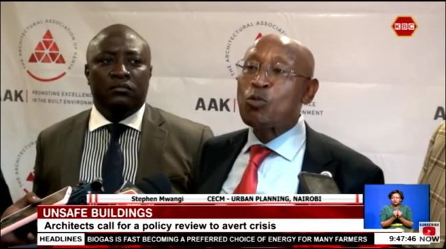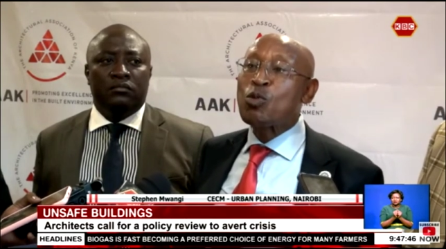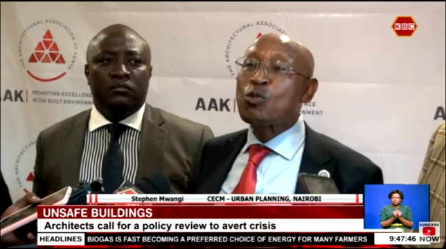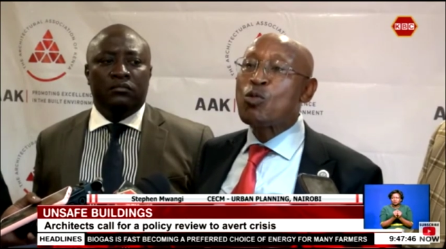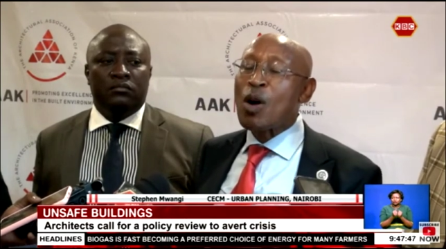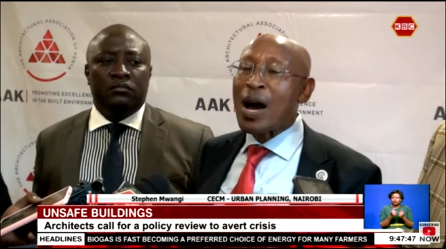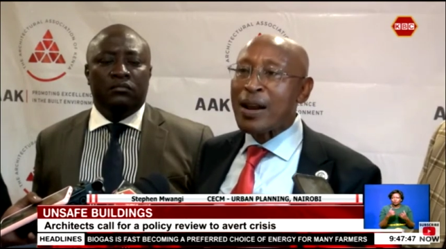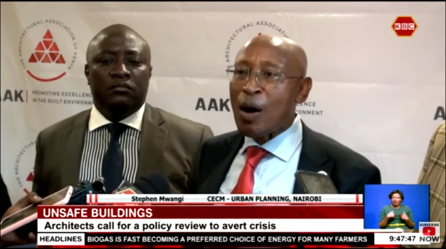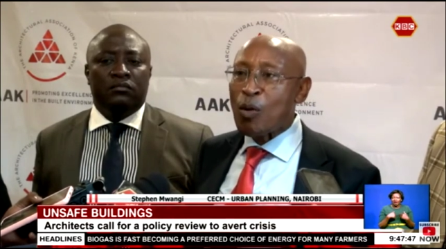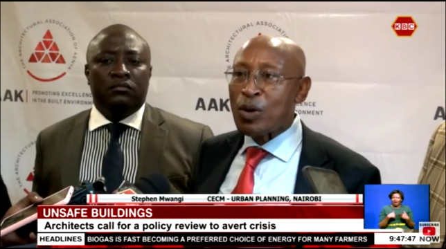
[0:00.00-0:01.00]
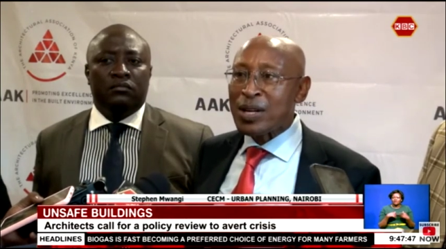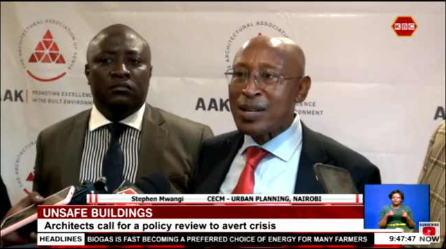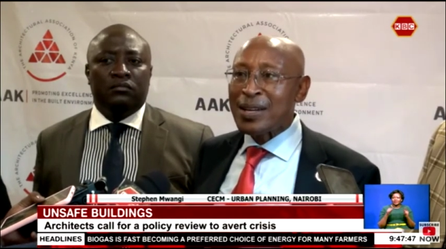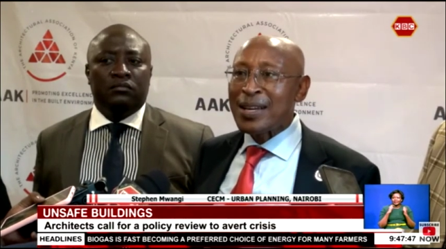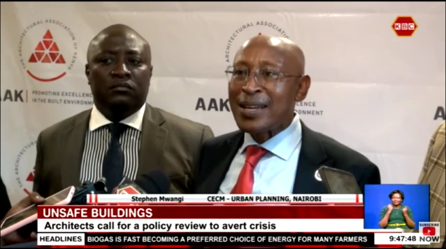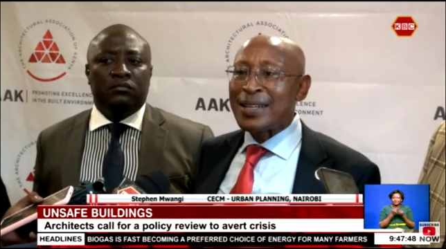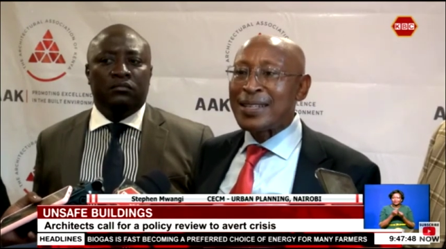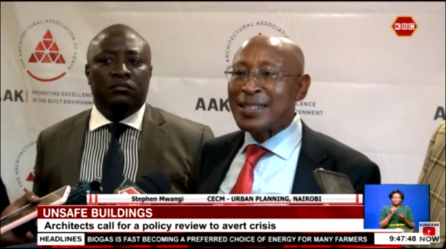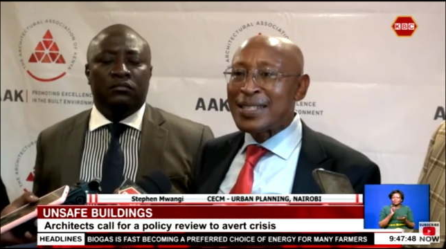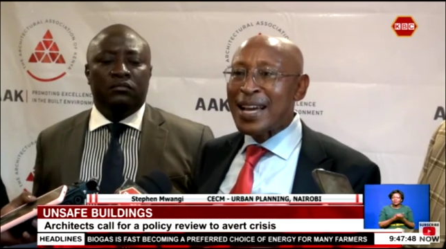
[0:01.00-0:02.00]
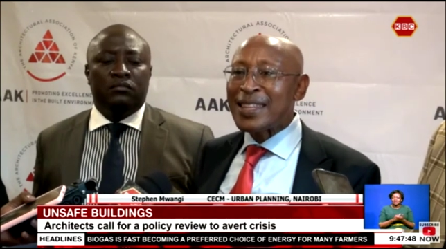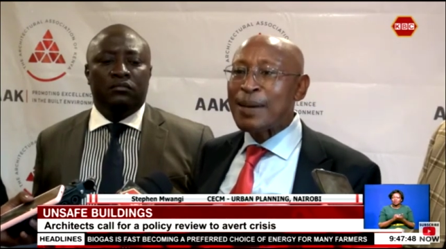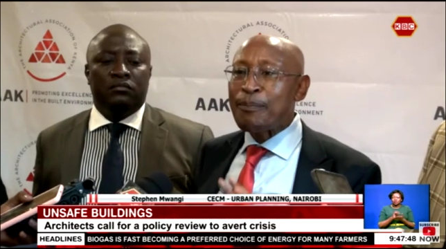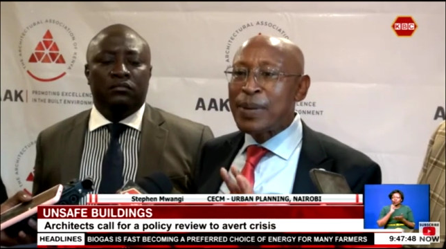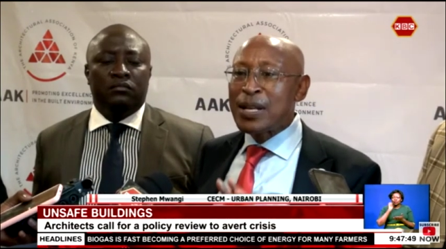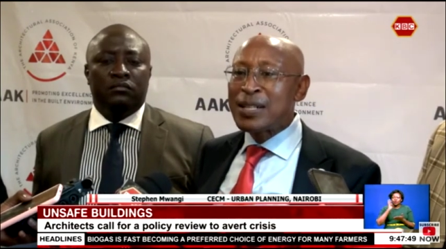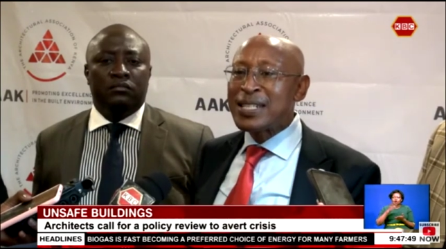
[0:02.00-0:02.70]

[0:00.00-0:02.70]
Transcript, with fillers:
Speaker 1: that will go around check the